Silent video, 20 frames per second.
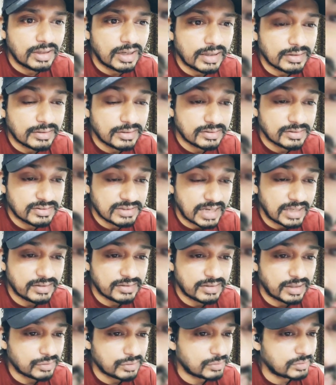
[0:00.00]
and this
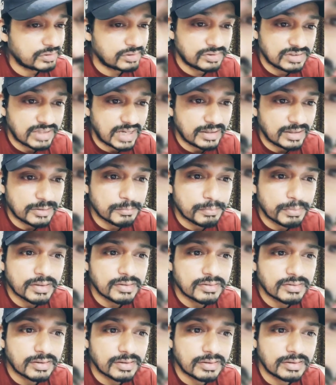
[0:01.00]
challenge
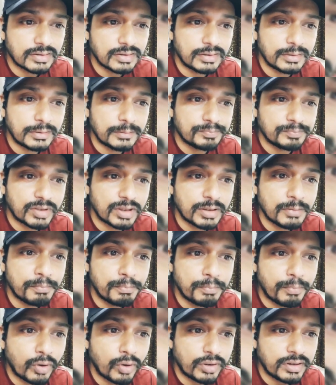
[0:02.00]
brings an
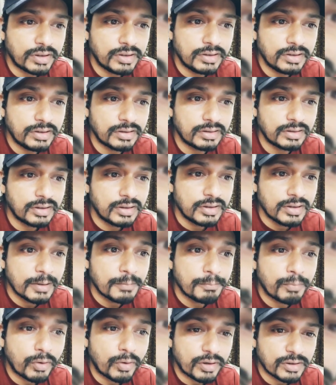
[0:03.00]

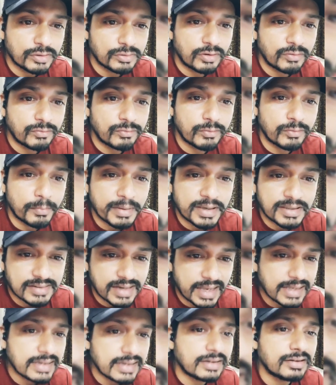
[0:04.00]
importance of
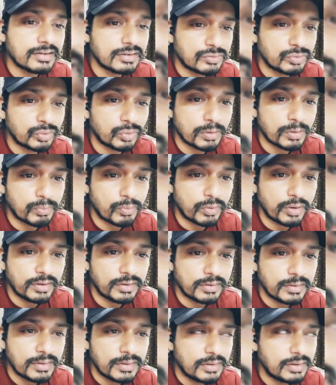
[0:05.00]
baselining a story
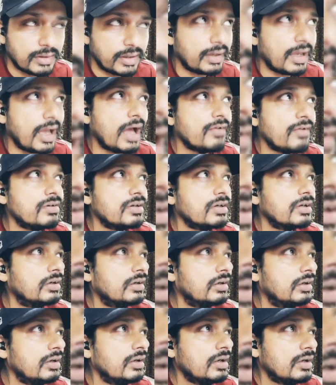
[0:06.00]
point, like having
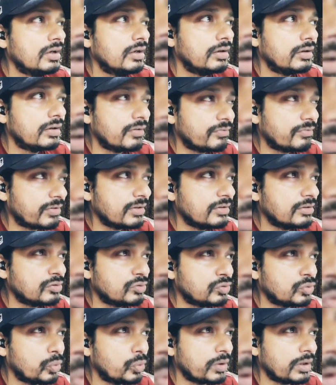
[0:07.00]
a reference
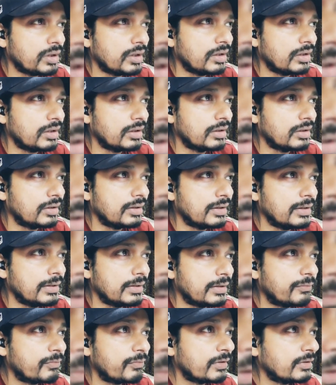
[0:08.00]
story and
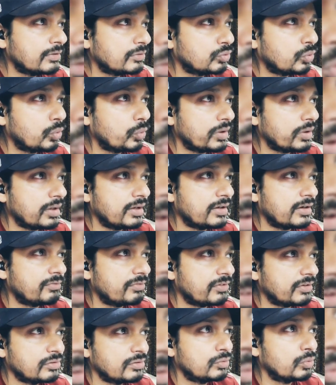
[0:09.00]
reference
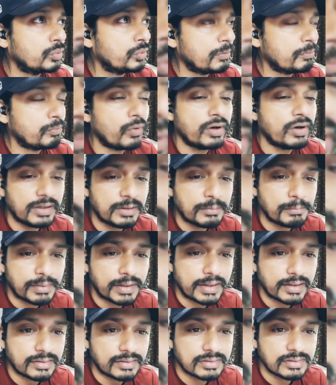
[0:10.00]
story point in
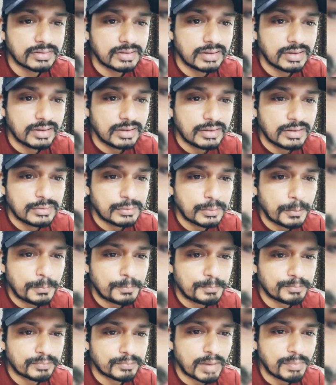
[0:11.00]
place.
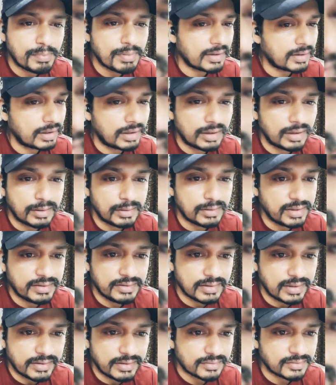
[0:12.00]
So maybe
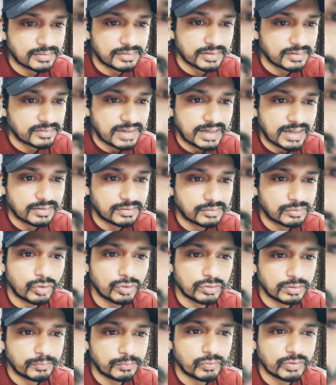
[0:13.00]
let us understand this
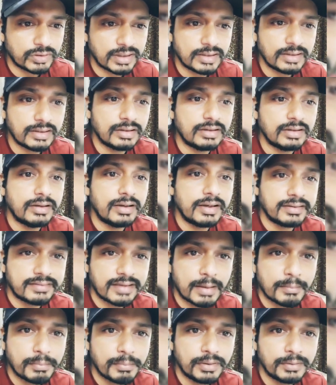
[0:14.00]
concept with an
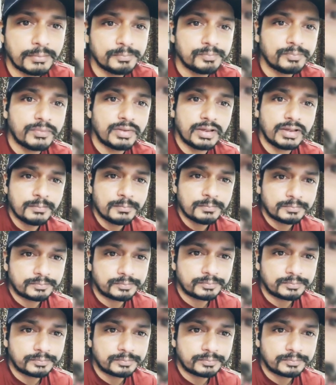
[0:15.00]
example. Yeah.